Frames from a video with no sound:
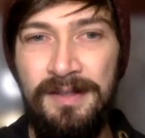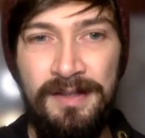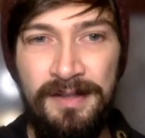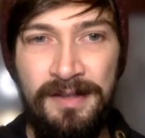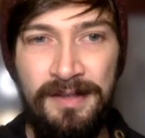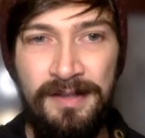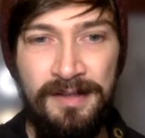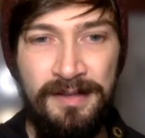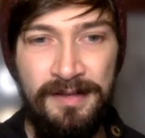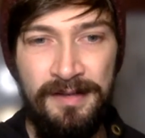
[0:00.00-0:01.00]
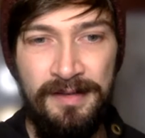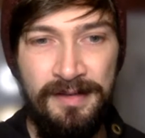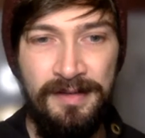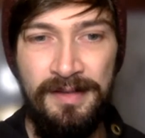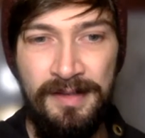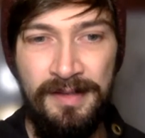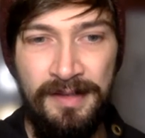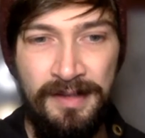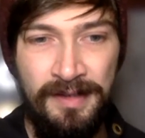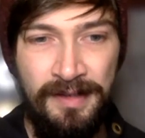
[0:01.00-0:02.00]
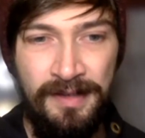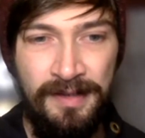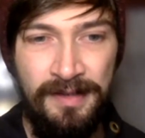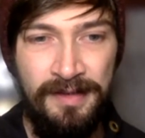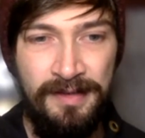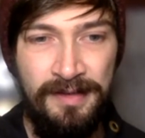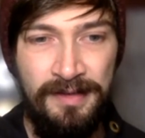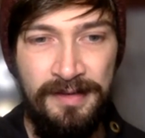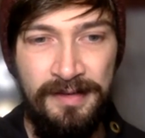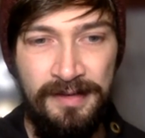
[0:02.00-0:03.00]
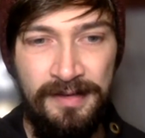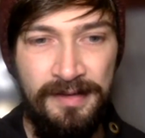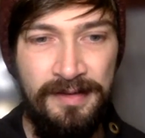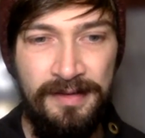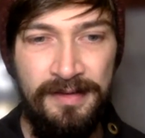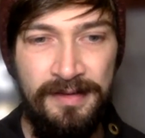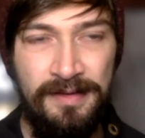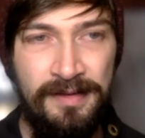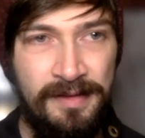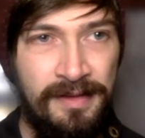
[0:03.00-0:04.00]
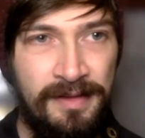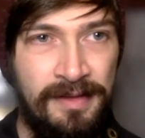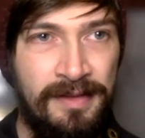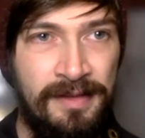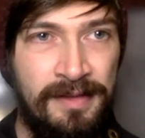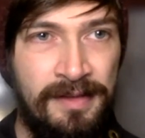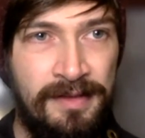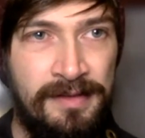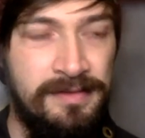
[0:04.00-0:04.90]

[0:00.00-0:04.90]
This person isn't speaking.